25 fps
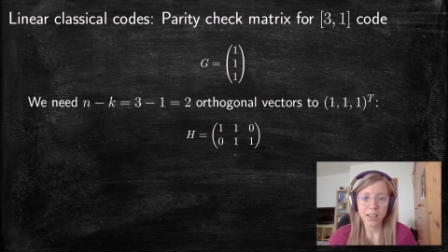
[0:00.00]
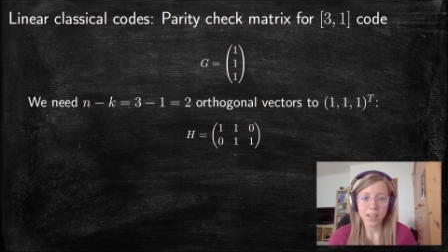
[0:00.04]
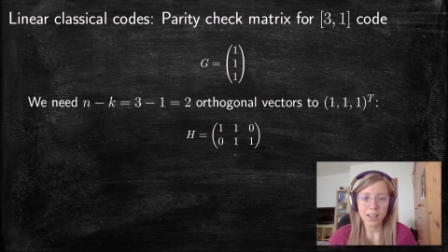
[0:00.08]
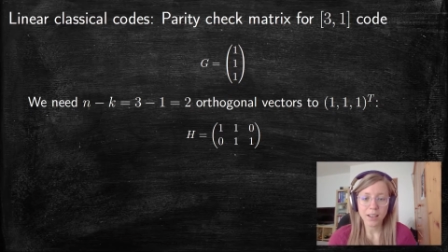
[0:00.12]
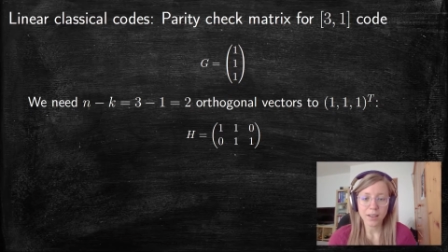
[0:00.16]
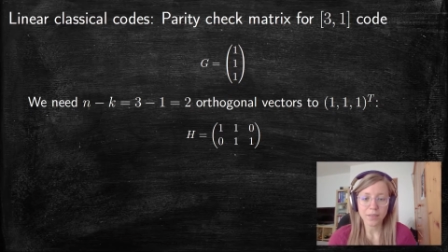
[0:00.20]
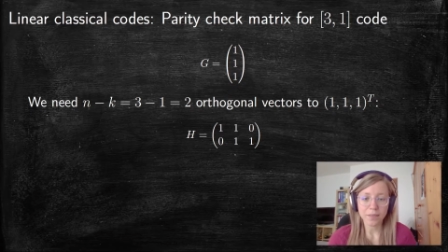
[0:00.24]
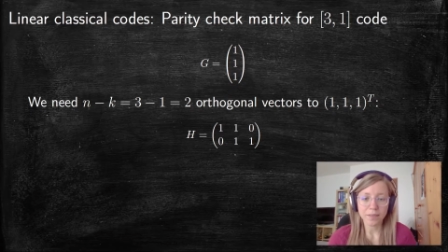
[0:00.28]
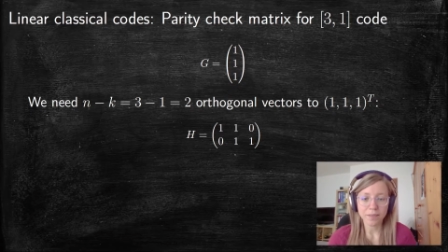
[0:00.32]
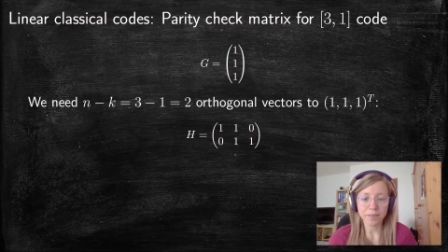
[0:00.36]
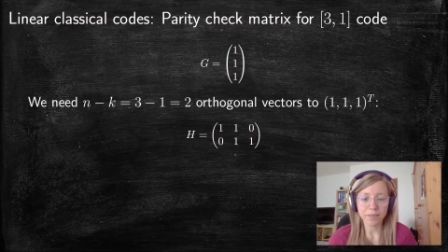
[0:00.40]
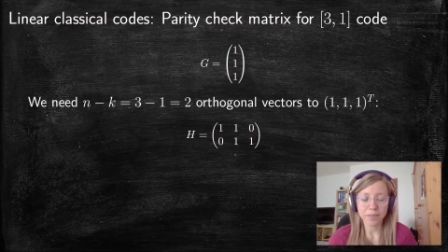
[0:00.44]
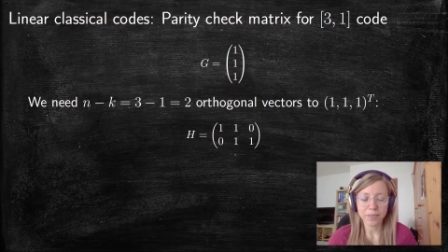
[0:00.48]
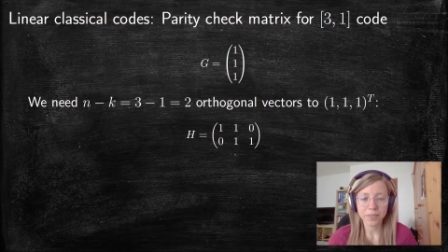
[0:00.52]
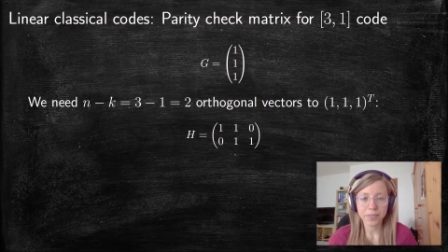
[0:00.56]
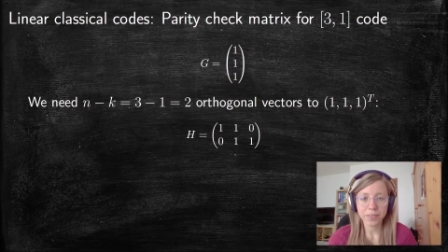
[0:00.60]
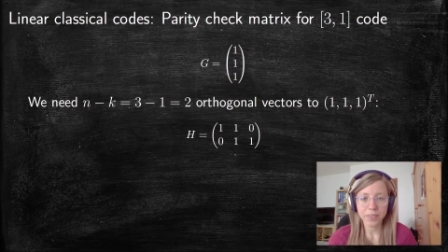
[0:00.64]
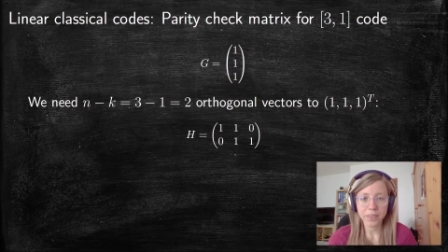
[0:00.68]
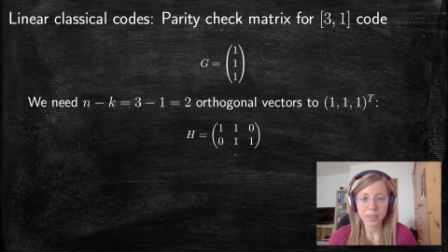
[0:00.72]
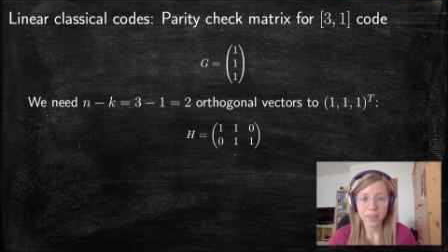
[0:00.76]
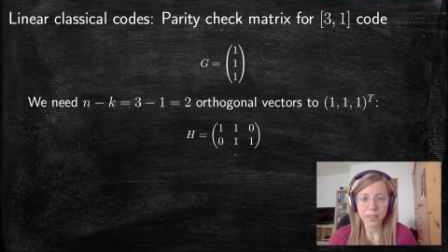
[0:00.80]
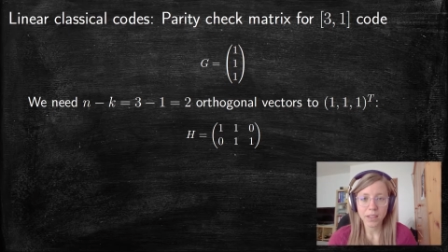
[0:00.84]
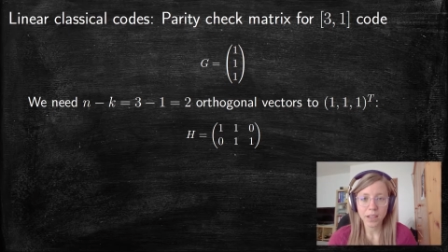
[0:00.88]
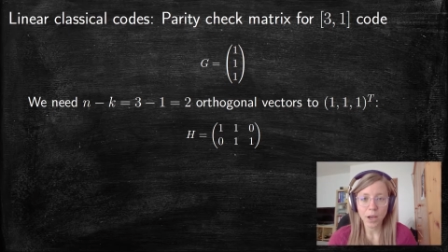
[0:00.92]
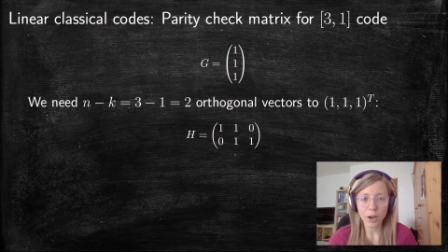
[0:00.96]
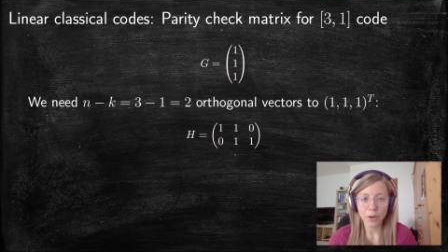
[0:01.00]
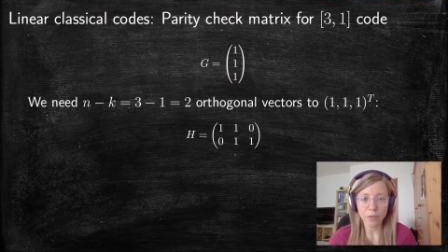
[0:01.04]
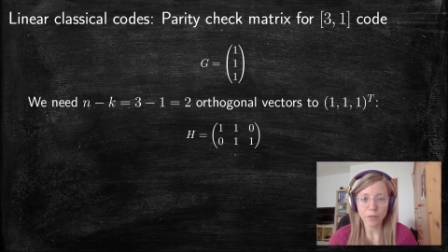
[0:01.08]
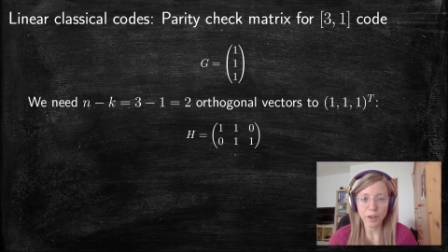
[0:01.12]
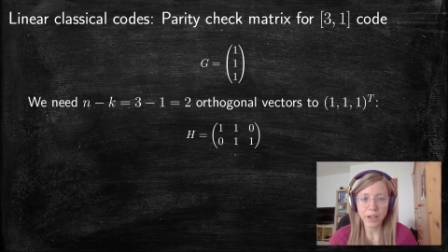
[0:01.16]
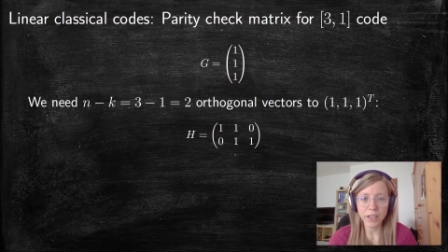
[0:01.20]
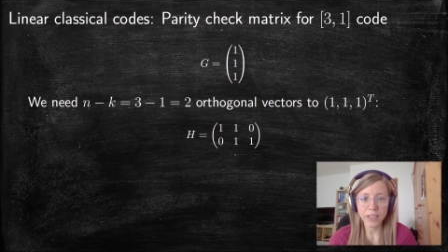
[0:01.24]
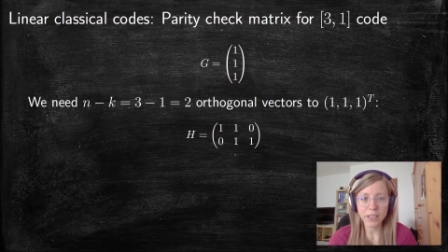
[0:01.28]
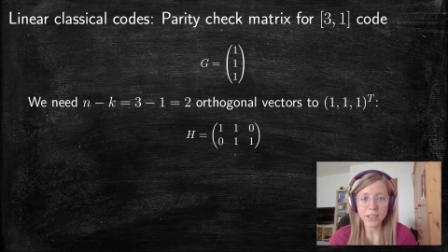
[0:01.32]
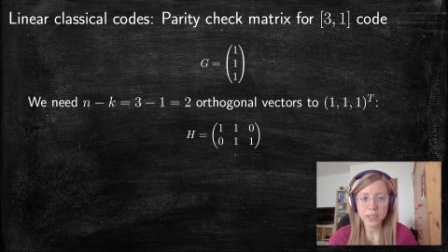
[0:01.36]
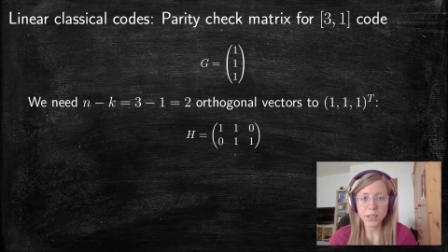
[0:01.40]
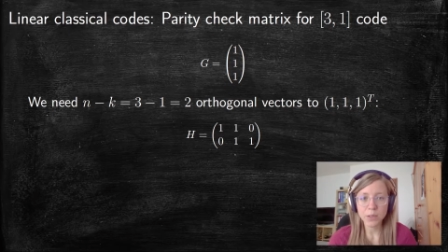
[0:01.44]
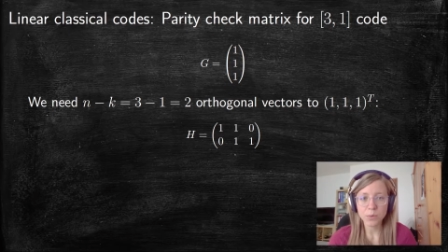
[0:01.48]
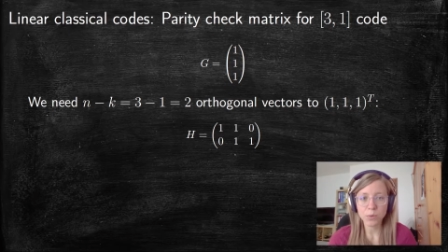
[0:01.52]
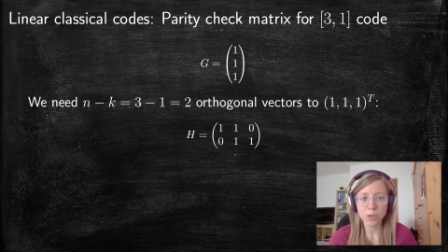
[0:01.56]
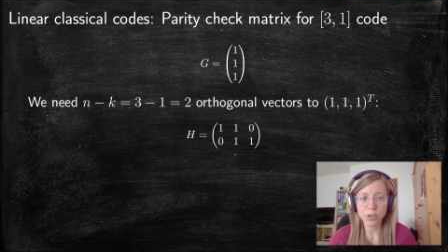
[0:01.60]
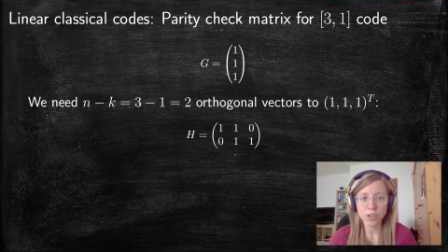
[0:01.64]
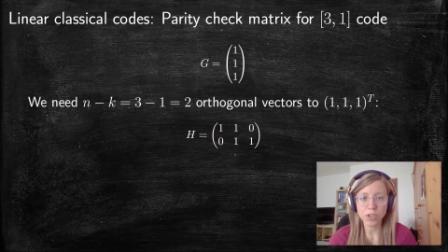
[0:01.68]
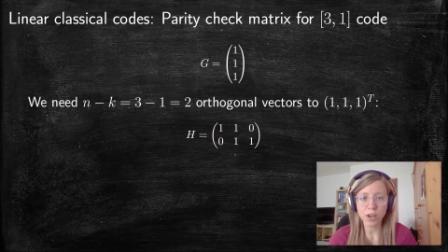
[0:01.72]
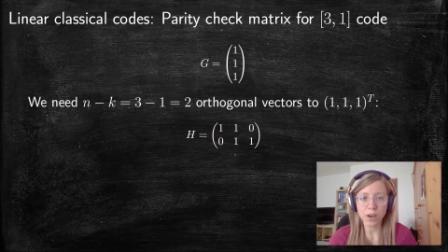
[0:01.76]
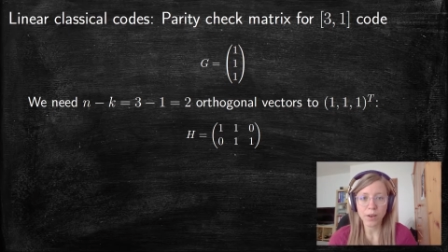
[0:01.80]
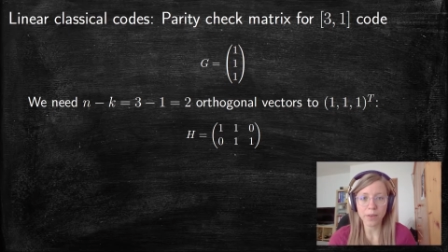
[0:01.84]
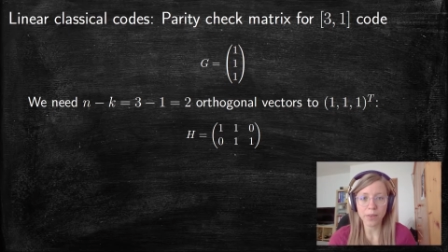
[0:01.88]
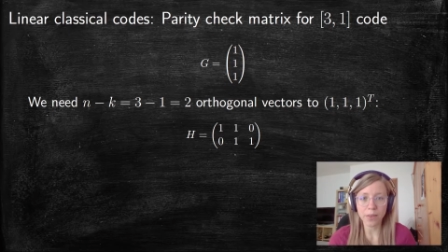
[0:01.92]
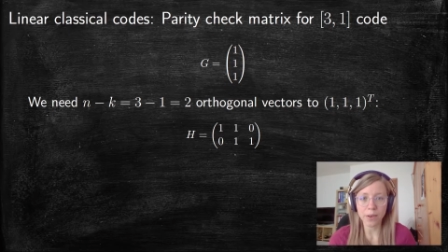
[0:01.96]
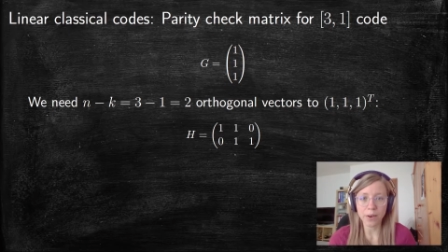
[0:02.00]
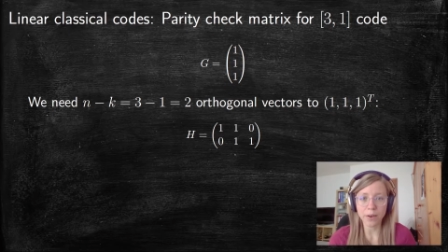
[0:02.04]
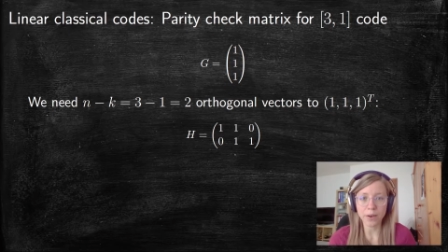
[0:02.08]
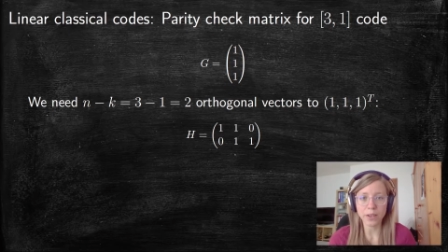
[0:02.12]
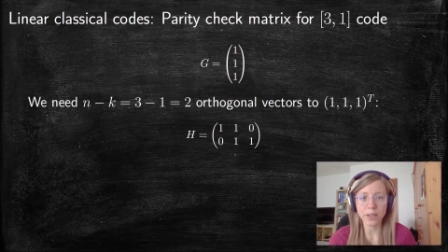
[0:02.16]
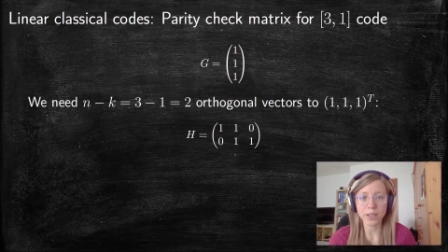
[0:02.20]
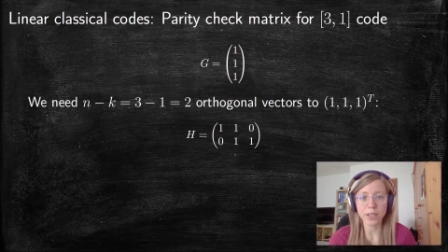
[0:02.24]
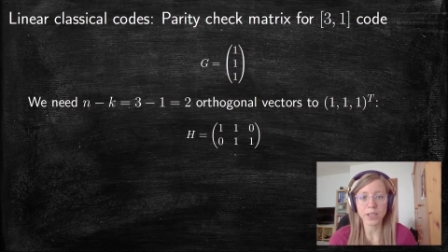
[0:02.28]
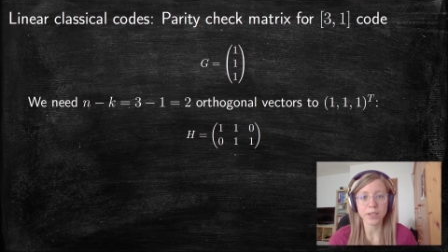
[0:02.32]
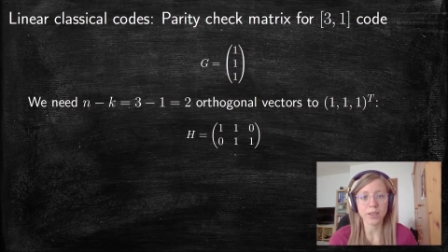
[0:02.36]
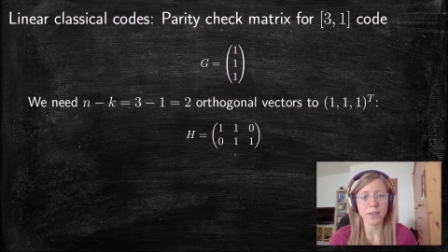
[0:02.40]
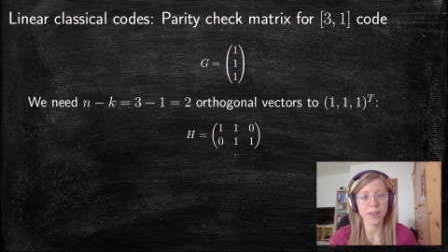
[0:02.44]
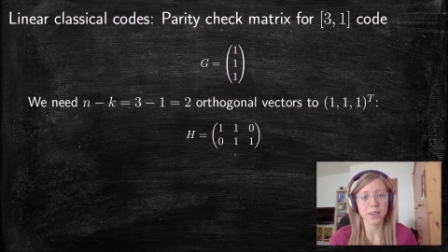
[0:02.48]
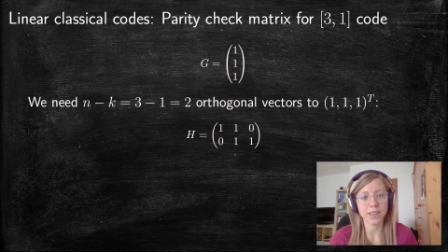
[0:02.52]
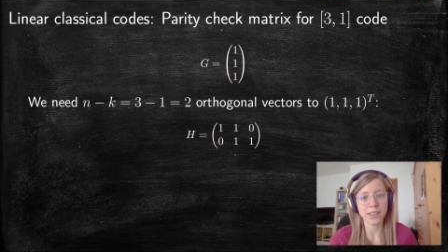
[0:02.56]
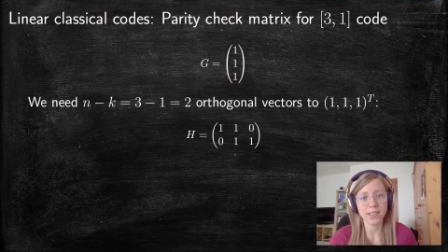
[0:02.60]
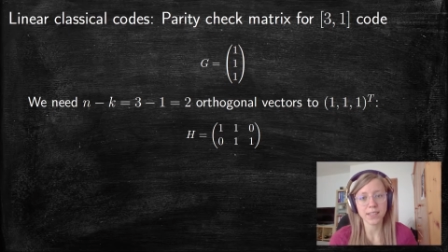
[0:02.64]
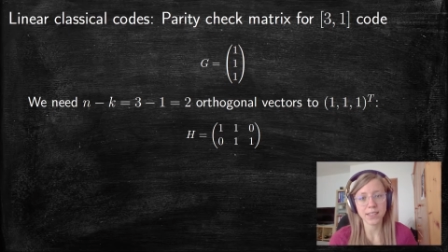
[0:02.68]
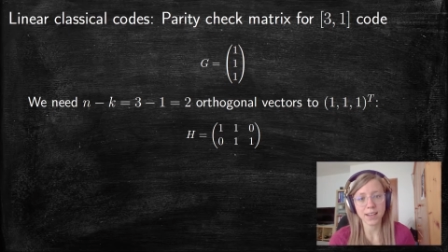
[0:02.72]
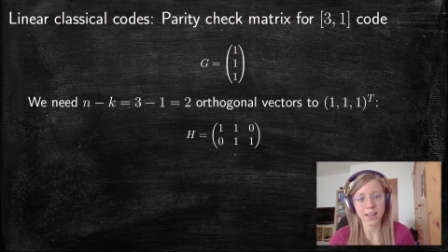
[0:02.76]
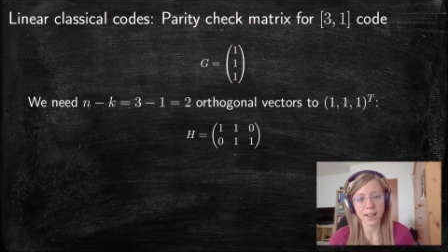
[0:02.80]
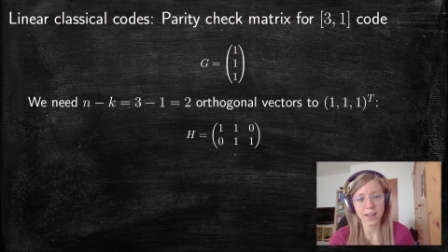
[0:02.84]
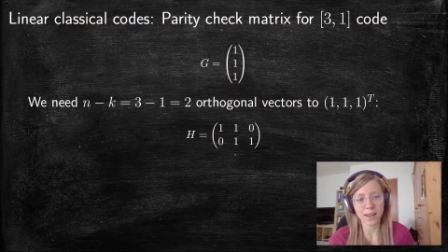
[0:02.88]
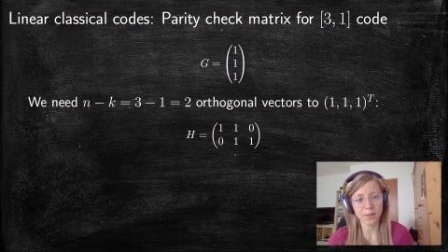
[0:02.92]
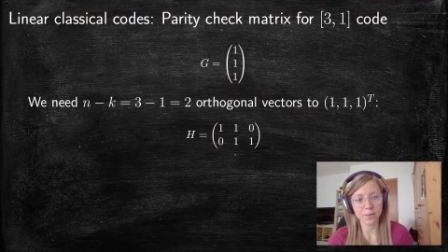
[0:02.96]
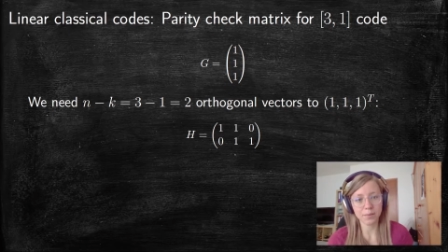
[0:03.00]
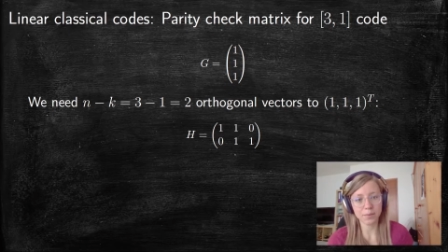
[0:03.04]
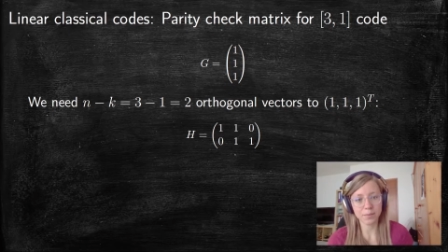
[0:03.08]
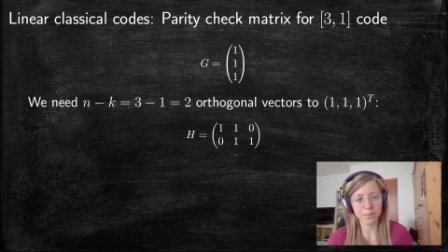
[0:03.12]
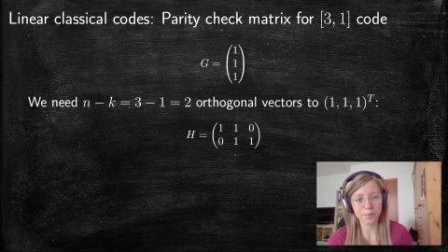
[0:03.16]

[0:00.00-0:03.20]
vectors which are orthogonal to this column.